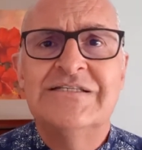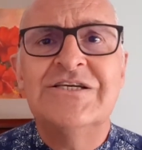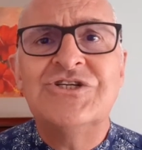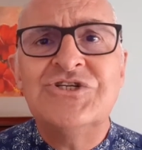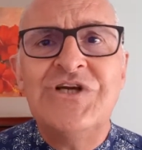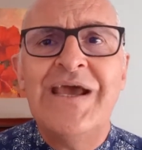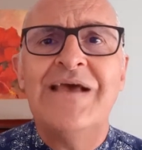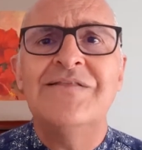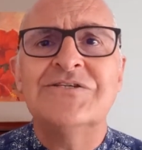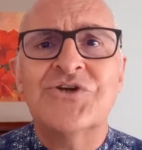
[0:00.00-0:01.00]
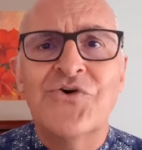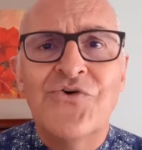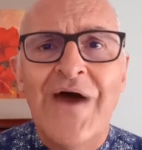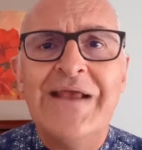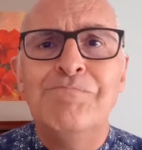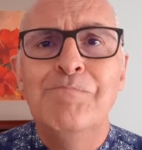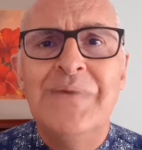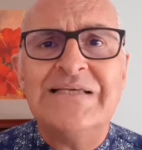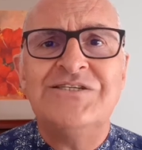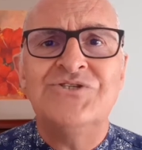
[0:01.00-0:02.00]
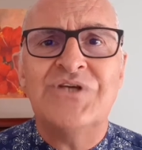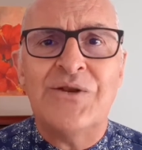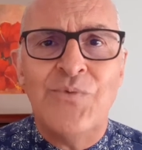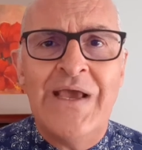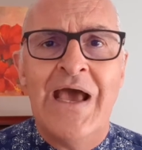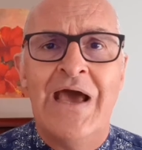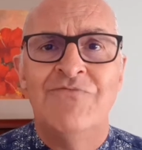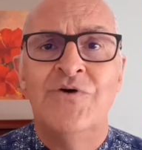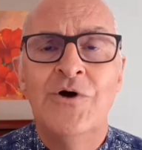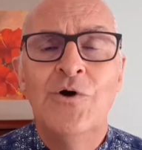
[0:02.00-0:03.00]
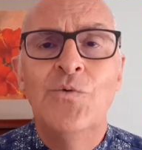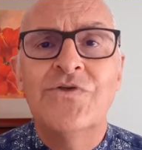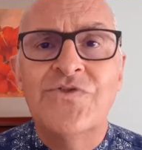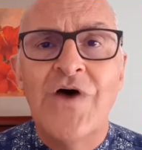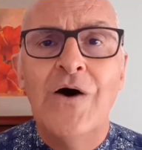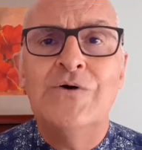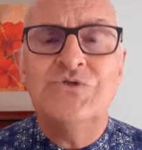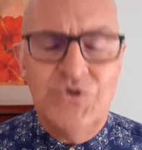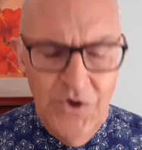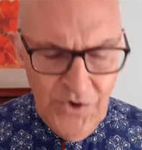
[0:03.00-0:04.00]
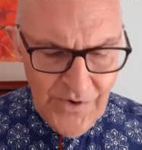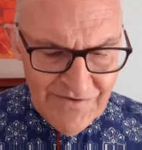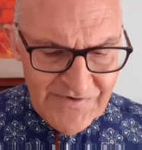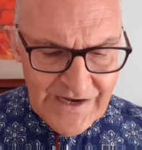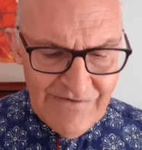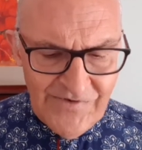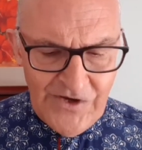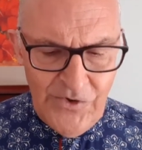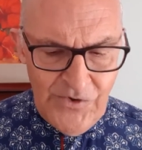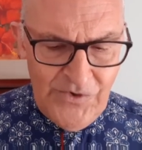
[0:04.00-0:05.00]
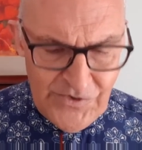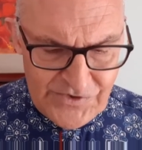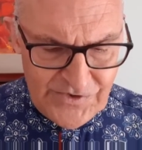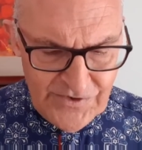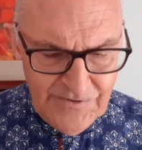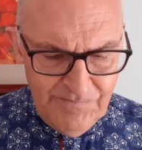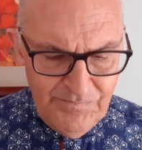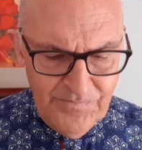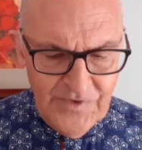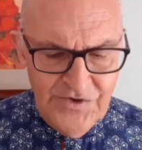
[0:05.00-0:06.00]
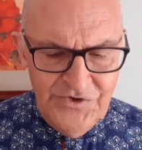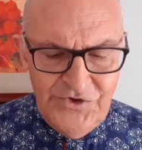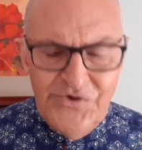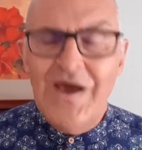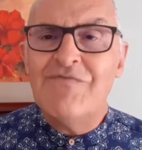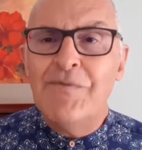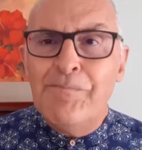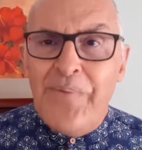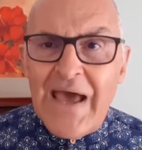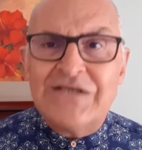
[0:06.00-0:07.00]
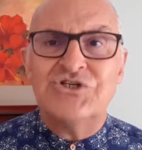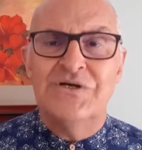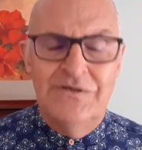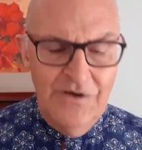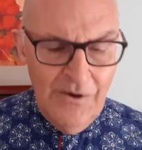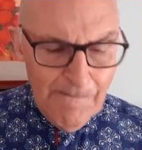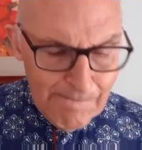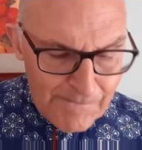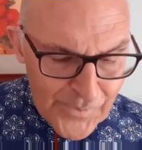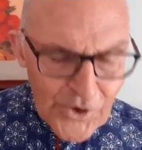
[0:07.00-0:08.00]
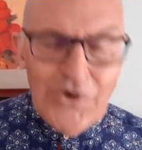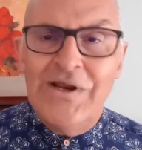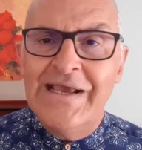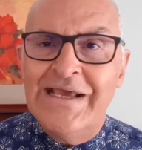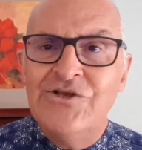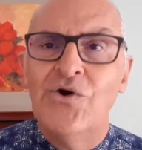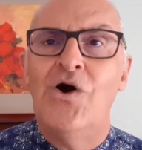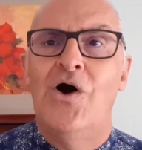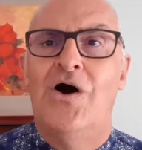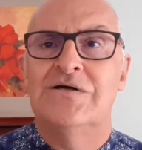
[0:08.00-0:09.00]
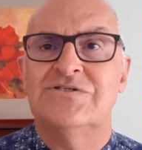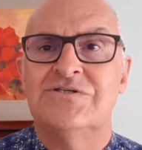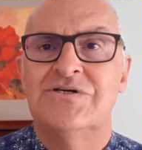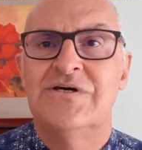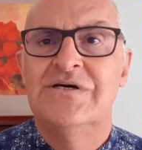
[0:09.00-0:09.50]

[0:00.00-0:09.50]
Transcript: to share this great message that we have with those who have never heard. Do you have a passion burning in your heart